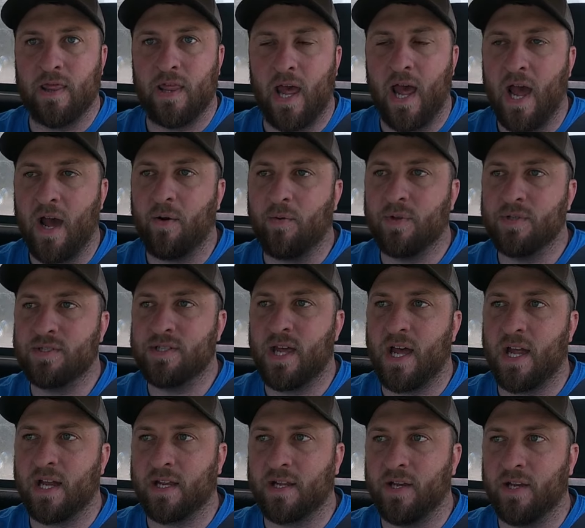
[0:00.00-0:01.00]
How is
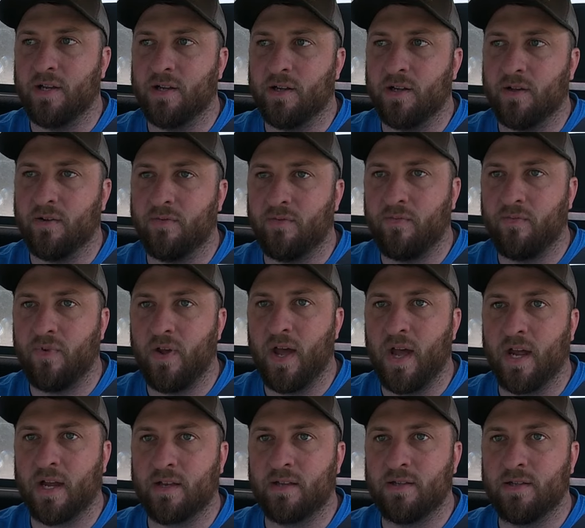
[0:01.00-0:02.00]
that gonna
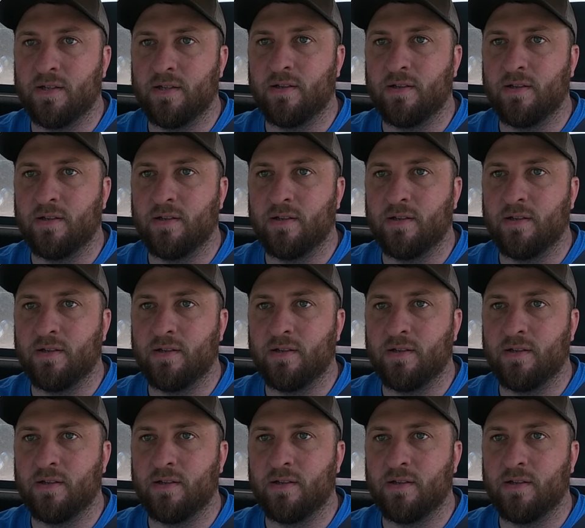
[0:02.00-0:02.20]
affect